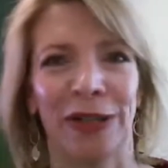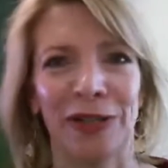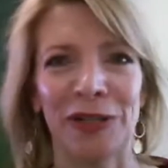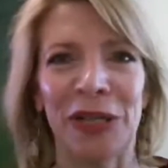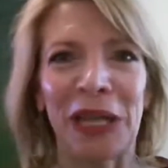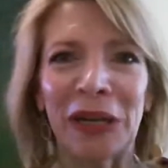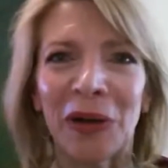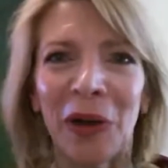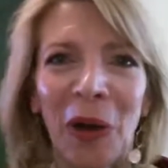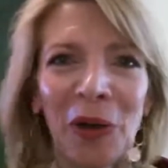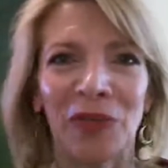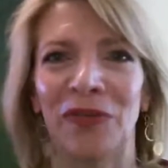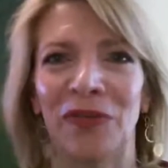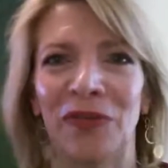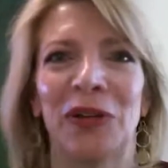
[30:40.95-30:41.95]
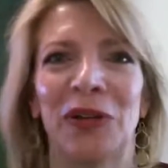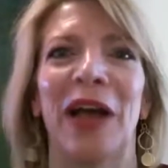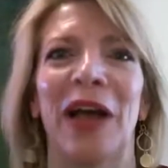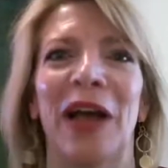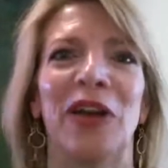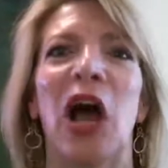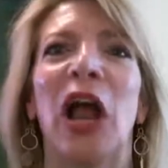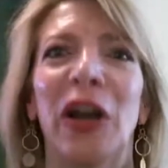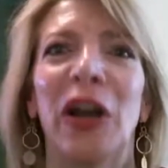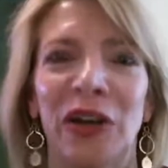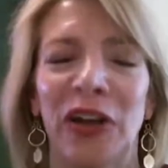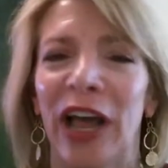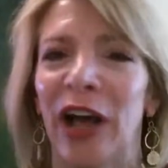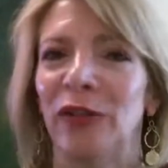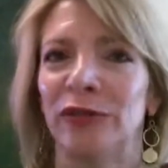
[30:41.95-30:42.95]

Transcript: Let's get it all figured out and ironed out